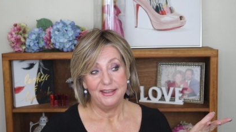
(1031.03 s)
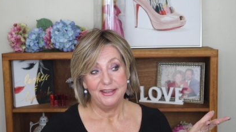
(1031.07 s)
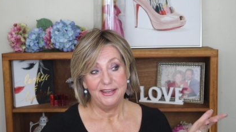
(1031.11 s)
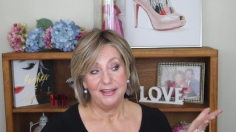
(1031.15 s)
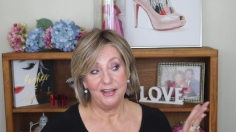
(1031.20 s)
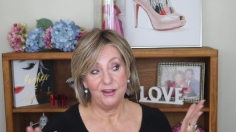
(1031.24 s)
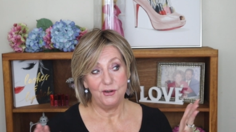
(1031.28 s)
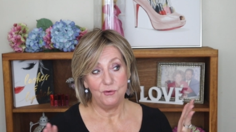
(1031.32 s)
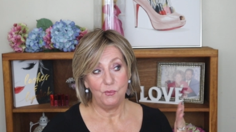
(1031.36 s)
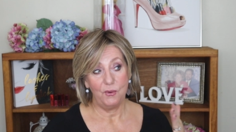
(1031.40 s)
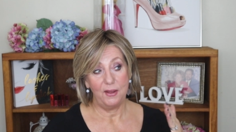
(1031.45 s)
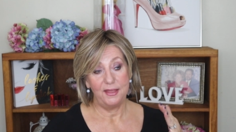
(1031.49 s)

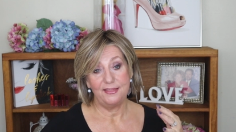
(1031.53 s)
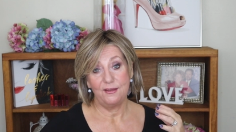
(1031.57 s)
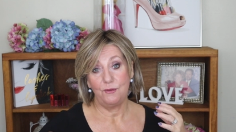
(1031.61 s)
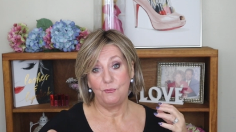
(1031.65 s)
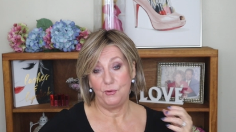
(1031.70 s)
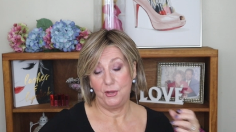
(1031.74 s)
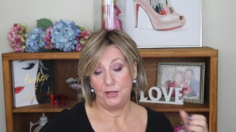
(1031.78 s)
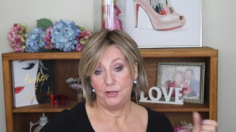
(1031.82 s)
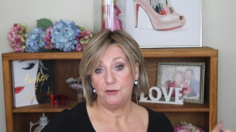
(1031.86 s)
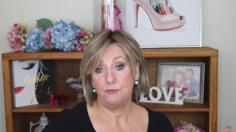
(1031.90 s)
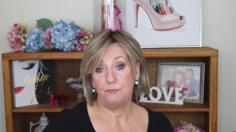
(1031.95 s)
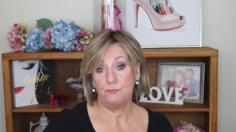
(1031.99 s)
in a way that
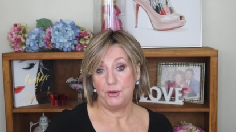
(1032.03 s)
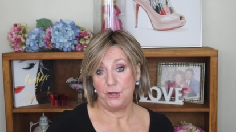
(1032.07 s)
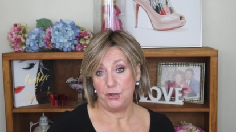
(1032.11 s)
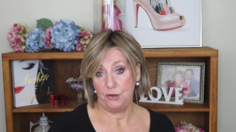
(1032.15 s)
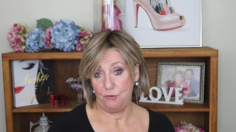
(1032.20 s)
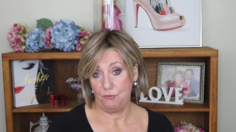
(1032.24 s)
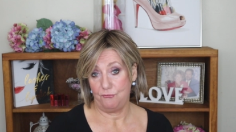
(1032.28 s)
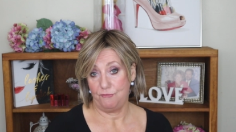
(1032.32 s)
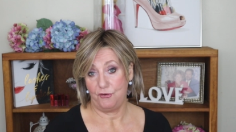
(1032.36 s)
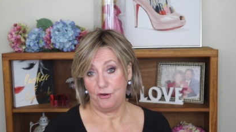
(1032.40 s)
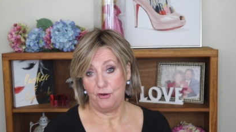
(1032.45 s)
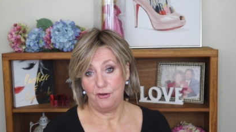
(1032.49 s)
we could
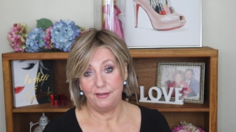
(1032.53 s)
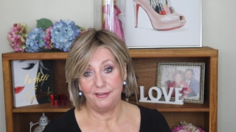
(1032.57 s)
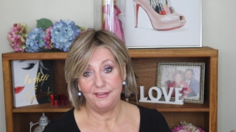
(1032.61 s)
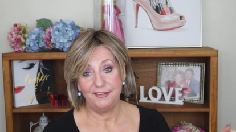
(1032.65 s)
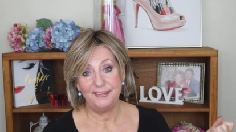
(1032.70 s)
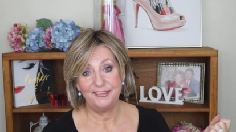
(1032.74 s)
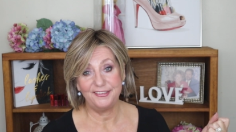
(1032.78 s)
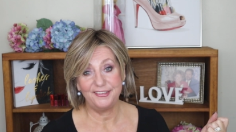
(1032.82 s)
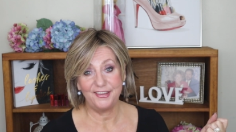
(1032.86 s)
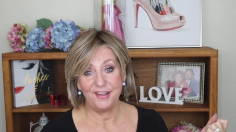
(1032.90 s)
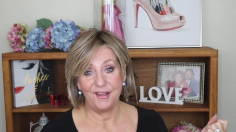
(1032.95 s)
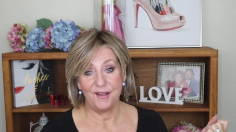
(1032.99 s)
maneuver.
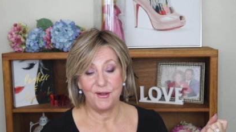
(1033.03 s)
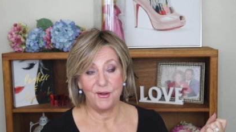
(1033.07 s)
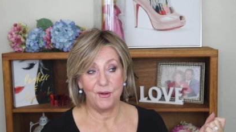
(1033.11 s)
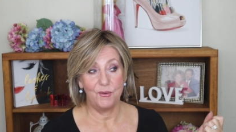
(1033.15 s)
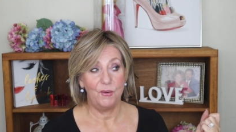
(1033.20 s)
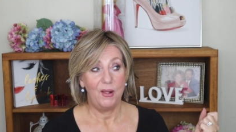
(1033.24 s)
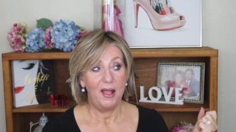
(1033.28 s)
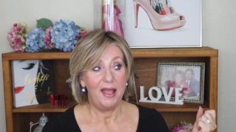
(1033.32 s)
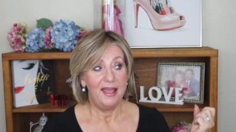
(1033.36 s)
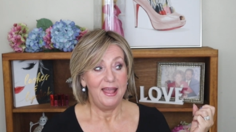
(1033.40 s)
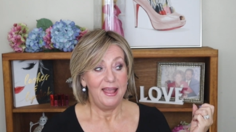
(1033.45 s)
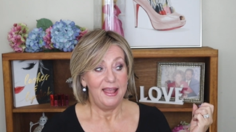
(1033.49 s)

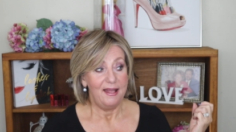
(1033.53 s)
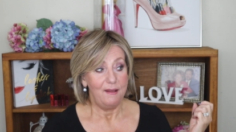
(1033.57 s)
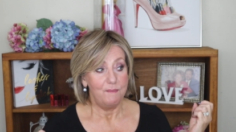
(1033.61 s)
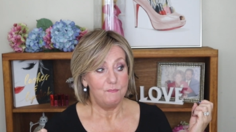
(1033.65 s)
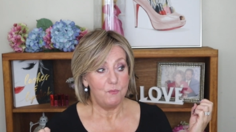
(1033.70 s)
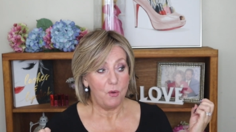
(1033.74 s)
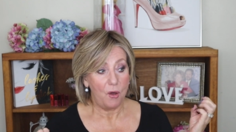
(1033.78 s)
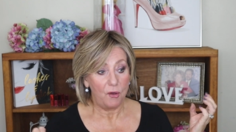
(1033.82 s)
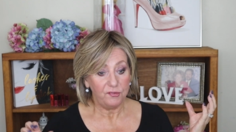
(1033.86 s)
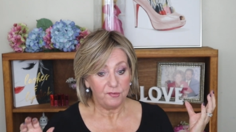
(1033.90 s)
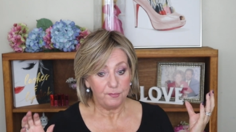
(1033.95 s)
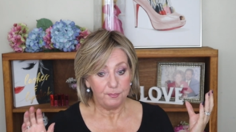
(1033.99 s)
So
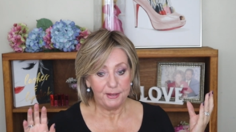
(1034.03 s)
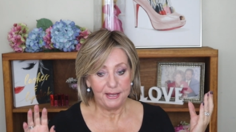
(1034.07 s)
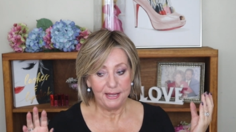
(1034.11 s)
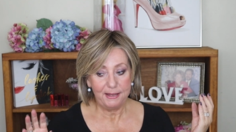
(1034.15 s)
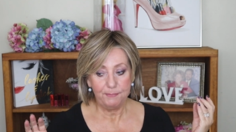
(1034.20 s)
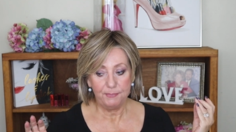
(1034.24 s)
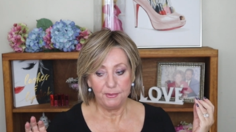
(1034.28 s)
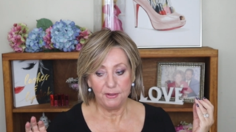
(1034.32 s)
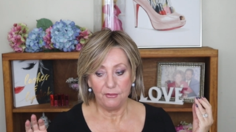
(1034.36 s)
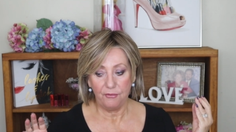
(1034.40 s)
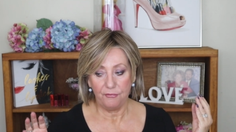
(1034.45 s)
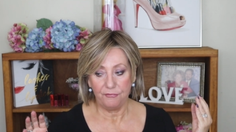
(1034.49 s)
most
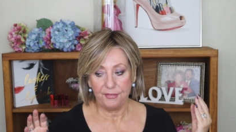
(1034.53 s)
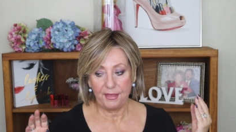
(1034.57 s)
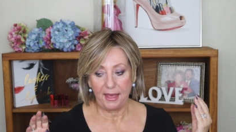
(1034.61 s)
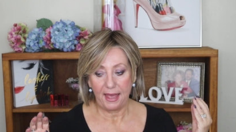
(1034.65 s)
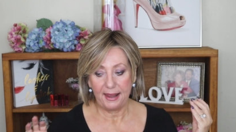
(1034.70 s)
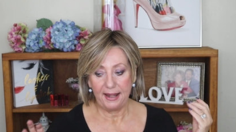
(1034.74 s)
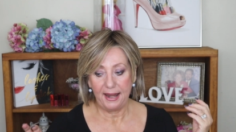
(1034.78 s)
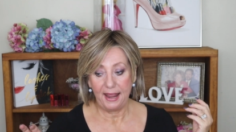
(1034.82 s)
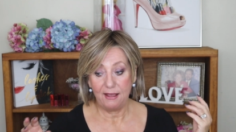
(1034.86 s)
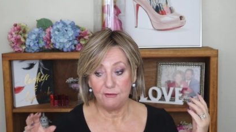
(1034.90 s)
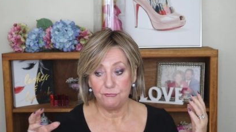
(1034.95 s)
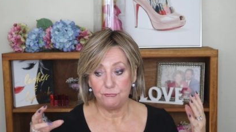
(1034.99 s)
people
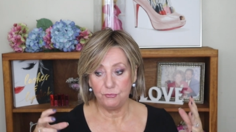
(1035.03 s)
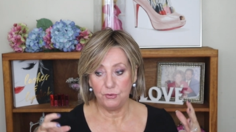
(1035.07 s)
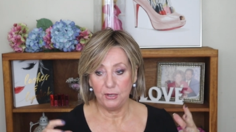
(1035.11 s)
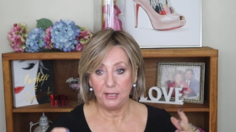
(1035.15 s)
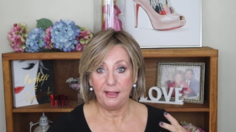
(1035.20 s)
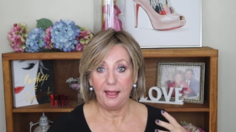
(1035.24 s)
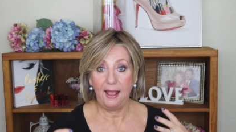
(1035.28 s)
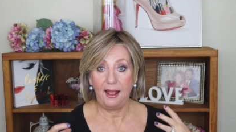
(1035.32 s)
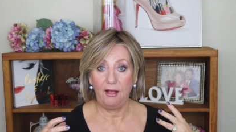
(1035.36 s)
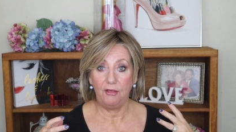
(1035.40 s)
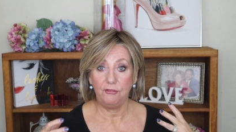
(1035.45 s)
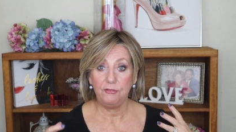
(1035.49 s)
that have
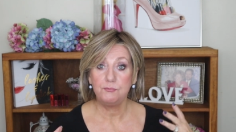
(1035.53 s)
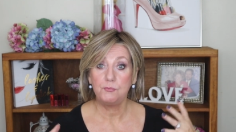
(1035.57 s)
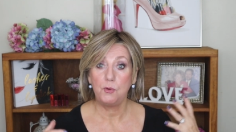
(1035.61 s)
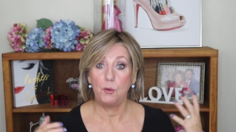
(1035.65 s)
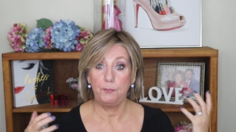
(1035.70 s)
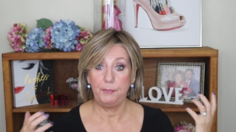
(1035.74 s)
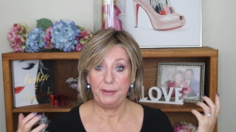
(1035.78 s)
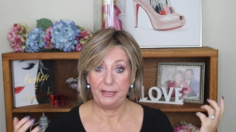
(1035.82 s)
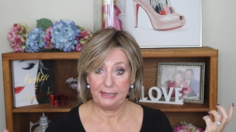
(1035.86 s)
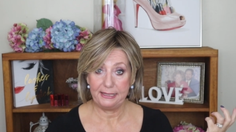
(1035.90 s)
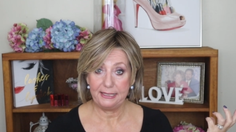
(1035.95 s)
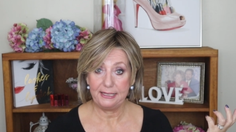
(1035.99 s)
real health
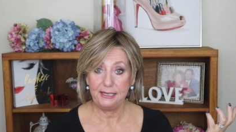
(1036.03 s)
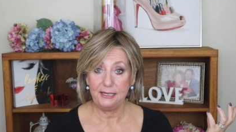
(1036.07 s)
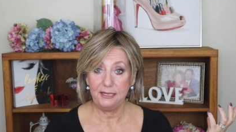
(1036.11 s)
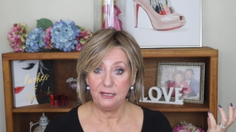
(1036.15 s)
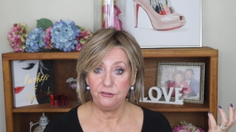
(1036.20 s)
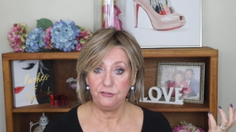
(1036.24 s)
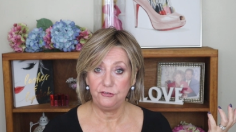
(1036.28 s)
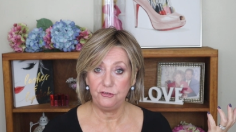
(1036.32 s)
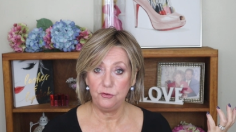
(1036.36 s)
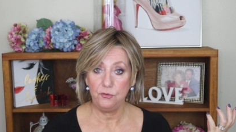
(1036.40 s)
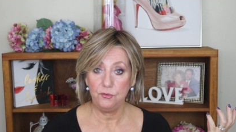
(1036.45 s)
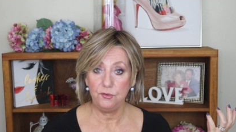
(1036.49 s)
mobility
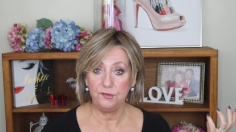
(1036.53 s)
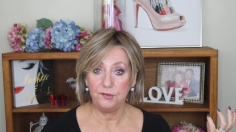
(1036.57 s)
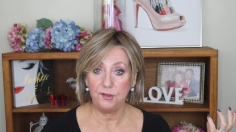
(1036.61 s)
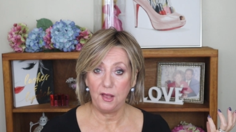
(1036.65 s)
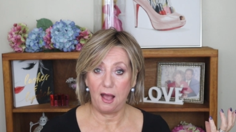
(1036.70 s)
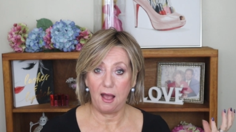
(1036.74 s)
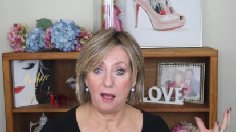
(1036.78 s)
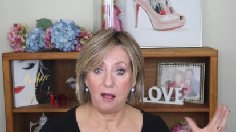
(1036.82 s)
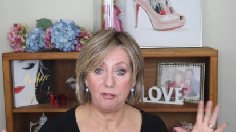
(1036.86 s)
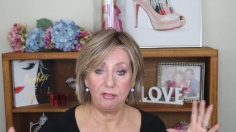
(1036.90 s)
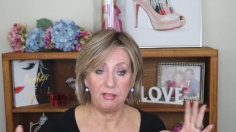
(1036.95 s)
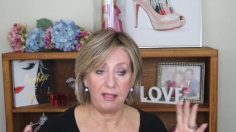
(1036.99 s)
issues
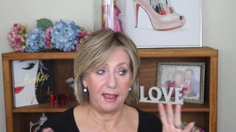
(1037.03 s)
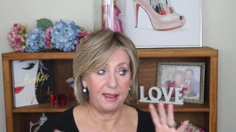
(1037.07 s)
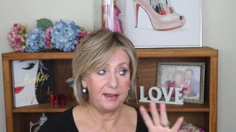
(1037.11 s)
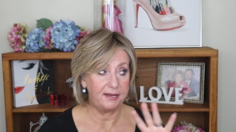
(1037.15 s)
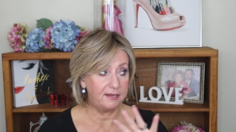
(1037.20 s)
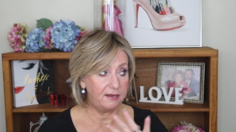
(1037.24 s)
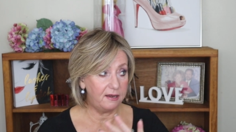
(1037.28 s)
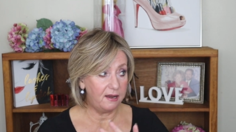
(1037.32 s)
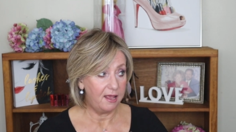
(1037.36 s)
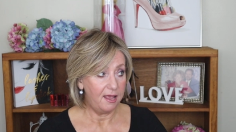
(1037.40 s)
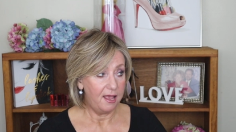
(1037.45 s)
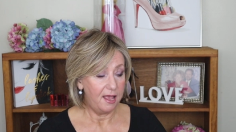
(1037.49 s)
are
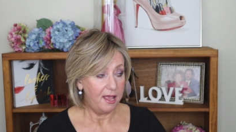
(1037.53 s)
like,